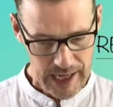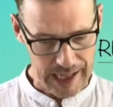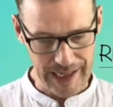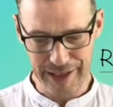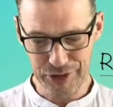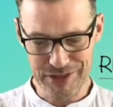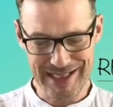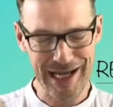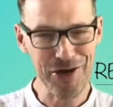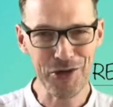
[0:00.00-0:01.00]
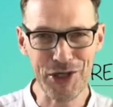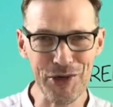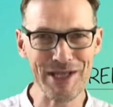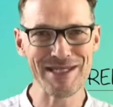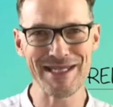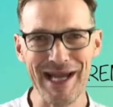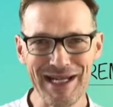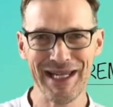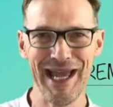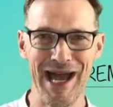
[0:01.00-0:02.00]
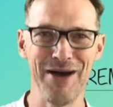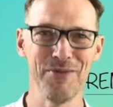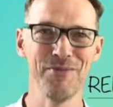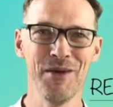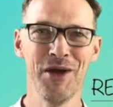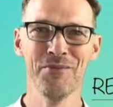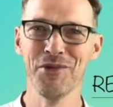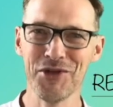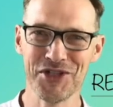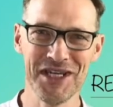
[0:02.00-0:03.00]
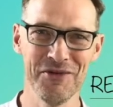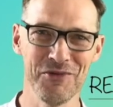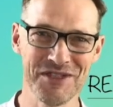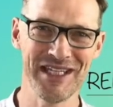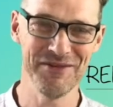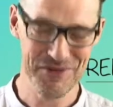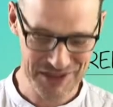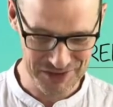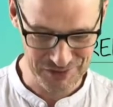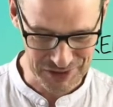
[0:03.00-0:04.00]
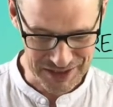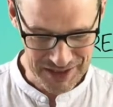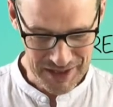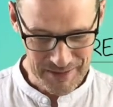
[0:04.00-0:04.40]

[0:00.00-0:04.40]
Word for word: And I could tell you exactly how much it was given to us